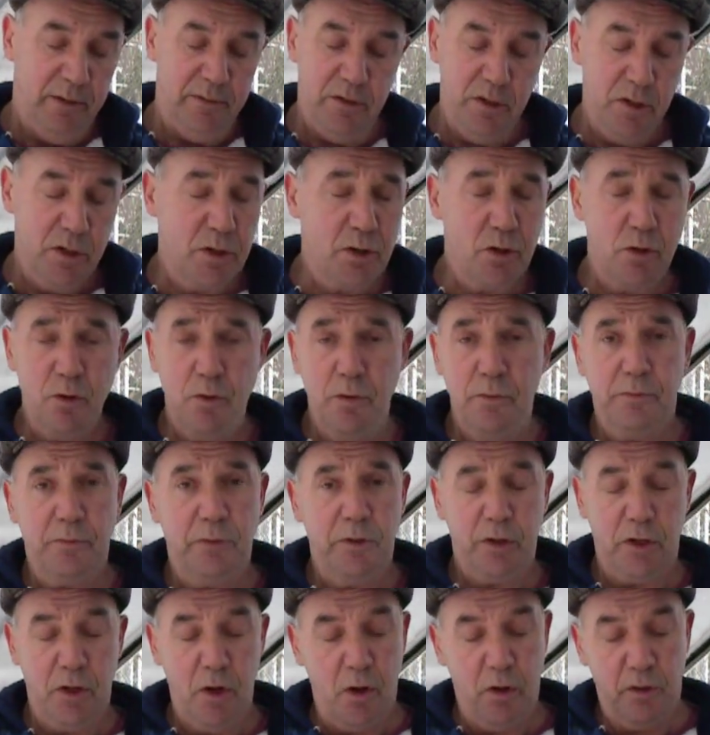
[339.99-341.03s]
If you're just growing
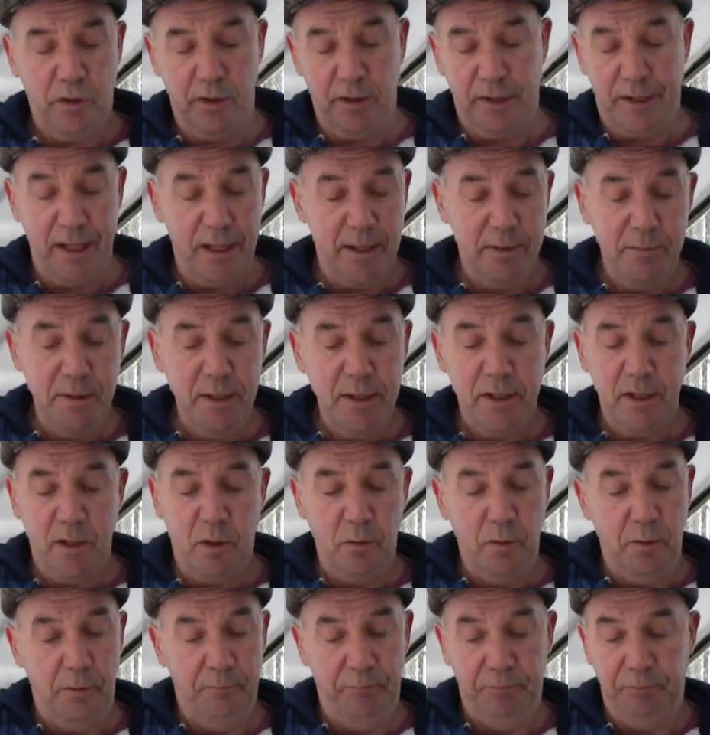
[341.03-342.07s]
them for the garden, get them in
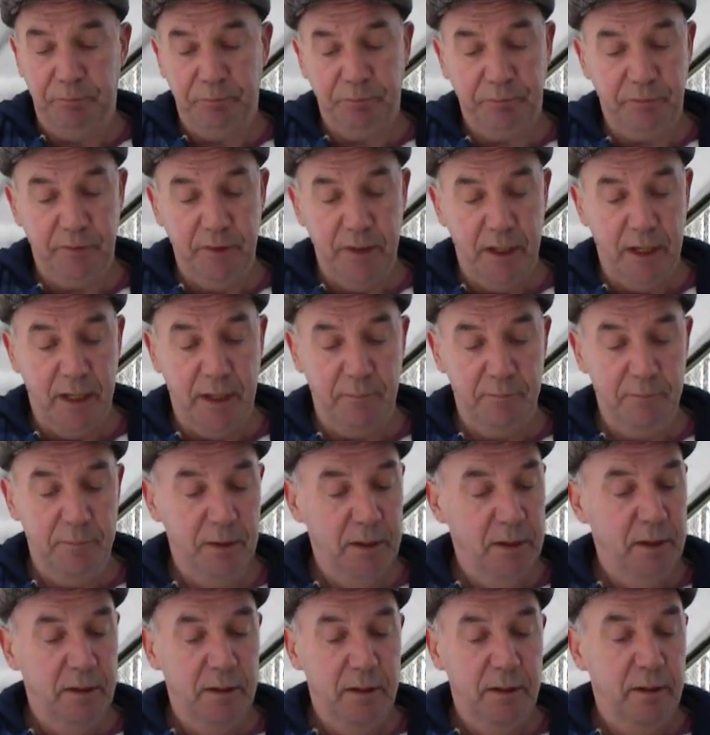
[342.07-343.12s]
now.
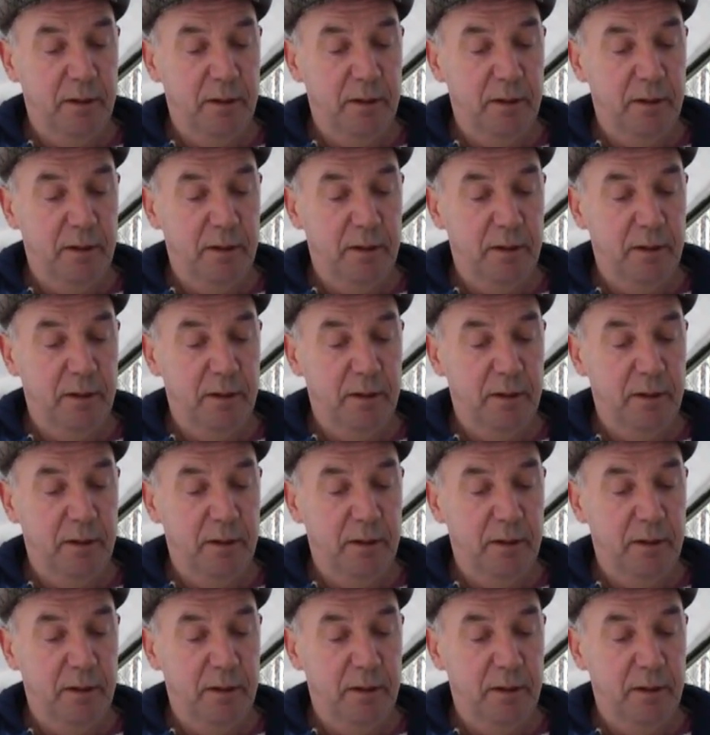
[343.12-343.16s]
And